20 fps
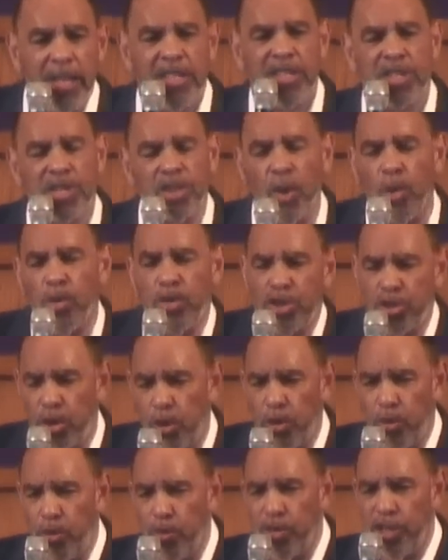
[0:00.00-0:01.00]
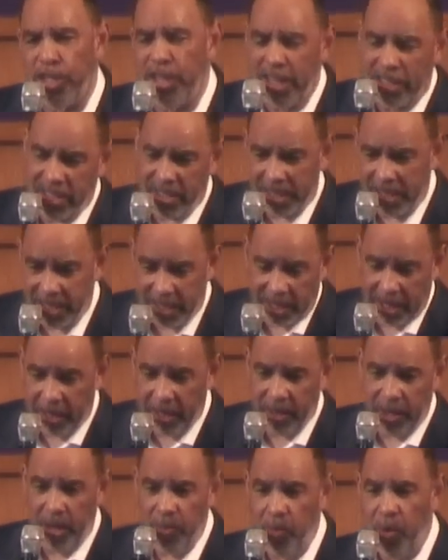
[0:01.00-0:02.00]
social
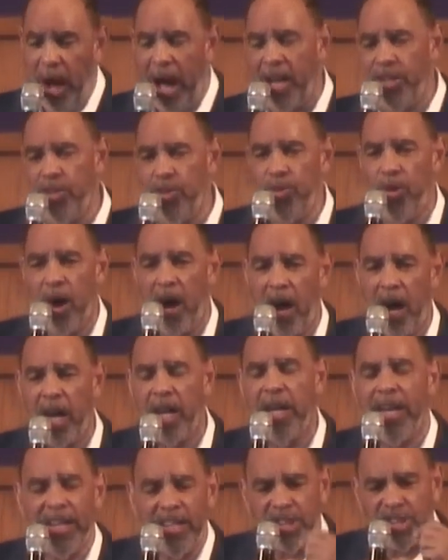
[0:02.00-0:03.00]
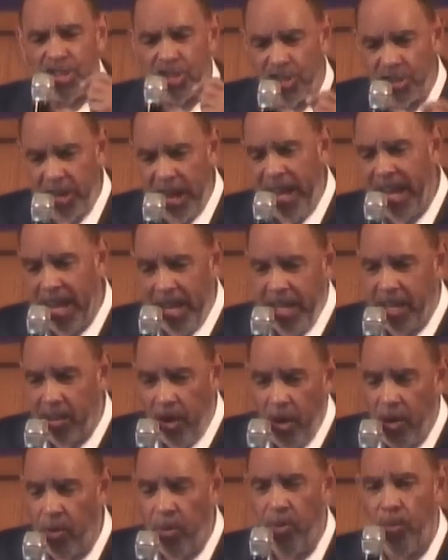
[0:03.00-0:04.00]
distancing and while you are staying in
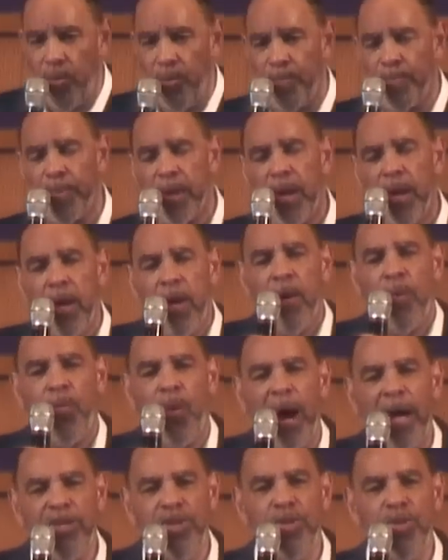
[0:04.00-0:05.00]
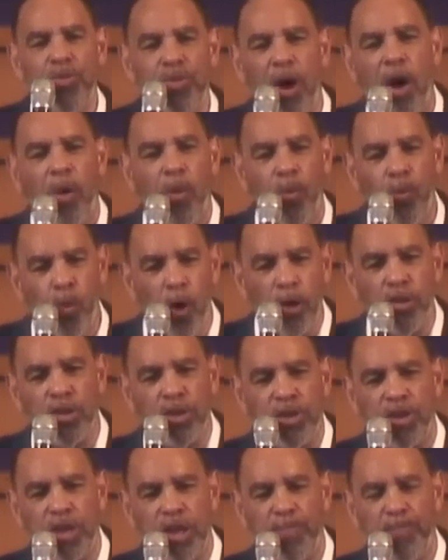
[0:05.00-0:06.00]
home, While you are
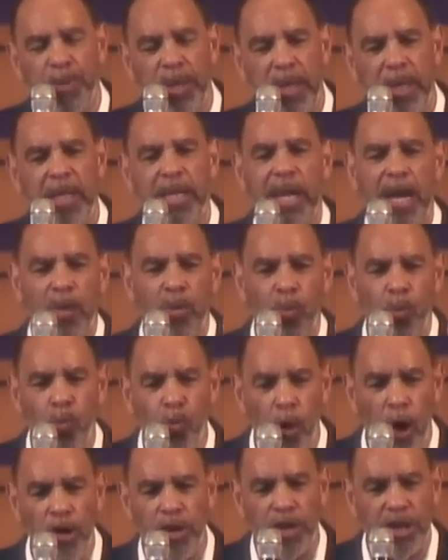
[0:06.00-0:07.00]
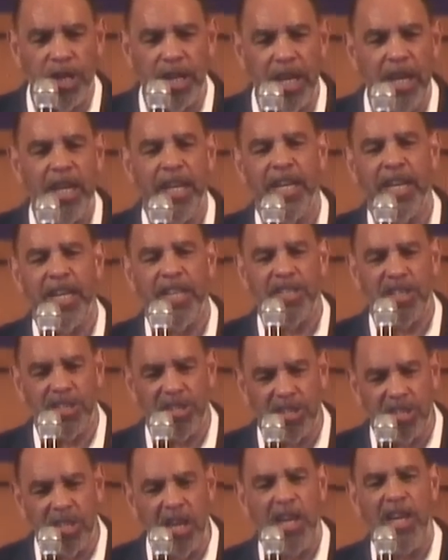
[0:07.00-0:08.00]
worshiping and working and
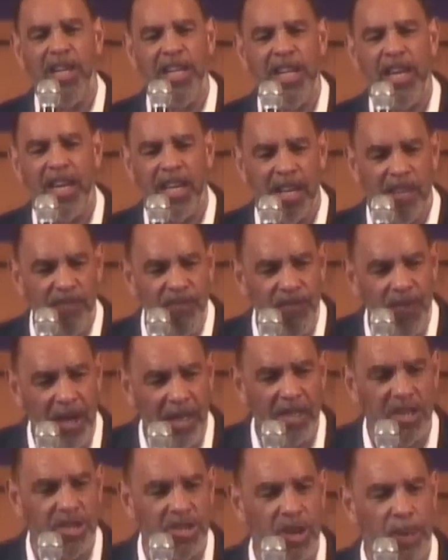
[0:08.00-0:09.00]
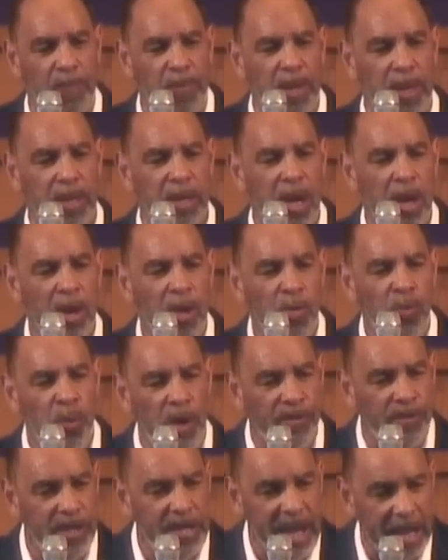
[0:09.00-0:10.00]
studying and fellowshipping
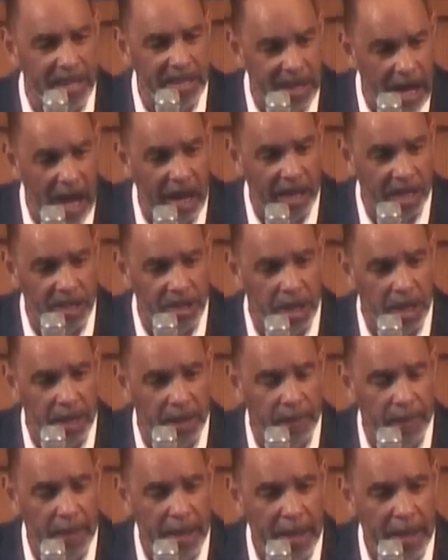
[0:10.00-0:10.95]
with technology,